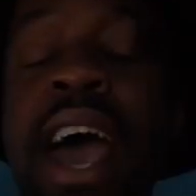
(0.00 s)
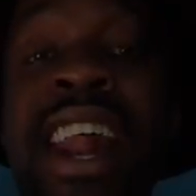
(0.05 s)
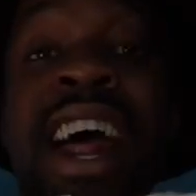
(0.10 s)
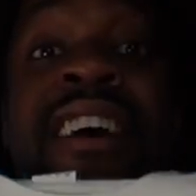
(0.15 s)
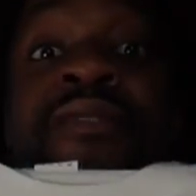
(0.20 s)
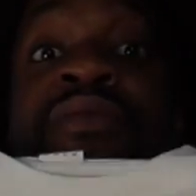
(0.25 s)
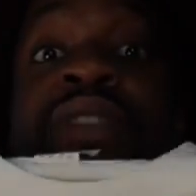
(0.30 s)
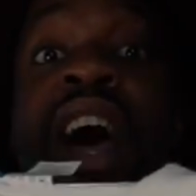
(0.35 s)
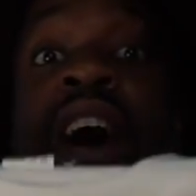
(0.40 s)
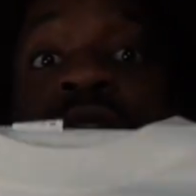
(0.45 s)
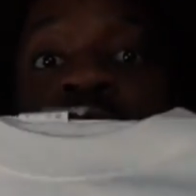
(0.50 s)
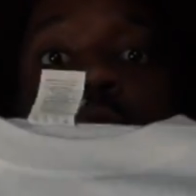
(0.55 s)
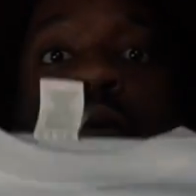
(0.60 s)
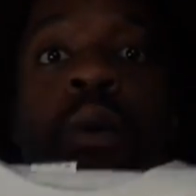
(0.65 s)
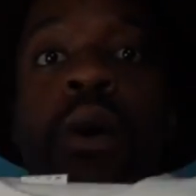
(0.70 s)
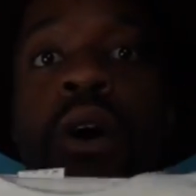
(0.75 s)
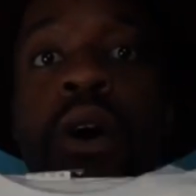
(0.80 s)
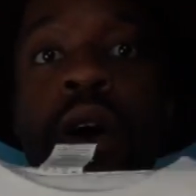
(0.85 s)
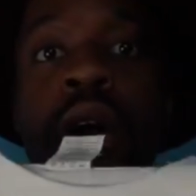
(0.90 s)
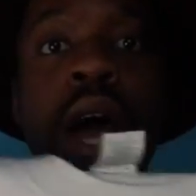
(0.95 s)
And I never
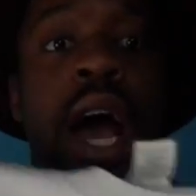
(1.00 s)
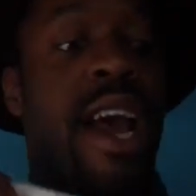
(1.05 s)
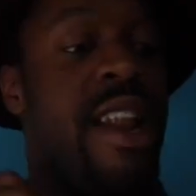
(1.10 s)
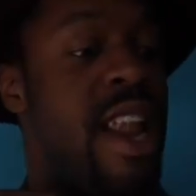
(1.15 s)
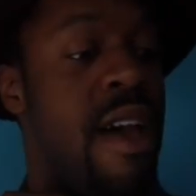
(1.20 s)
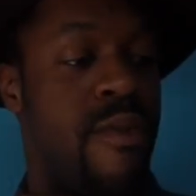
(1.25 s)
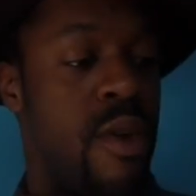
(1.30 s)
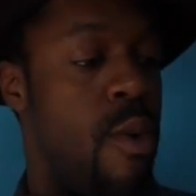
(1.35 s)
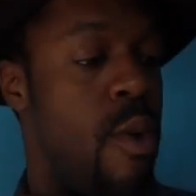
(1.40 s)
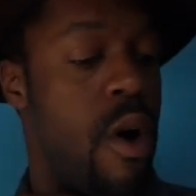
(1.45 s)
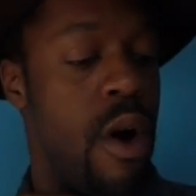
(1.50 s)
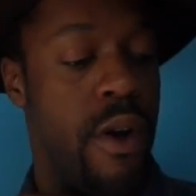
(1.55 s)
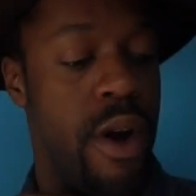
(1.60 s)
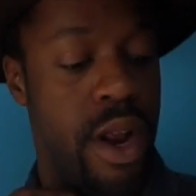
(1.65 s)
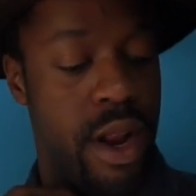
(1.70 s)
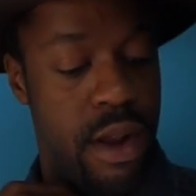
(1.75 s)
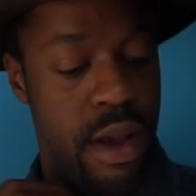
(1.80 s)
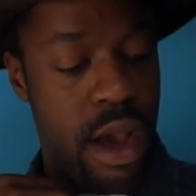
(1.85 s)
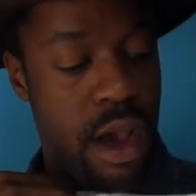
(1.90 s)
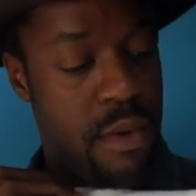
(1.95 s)
wore I never wore
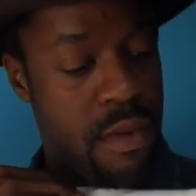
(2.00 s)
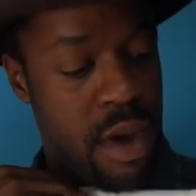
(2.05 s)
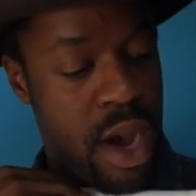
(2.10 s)
it.